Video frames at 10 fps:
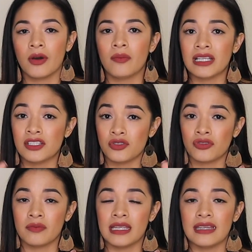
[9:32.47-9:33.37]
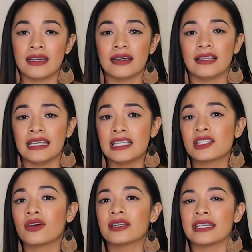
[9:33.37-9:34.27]
All my social media
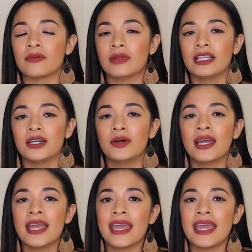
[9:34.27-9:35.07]
links are down below.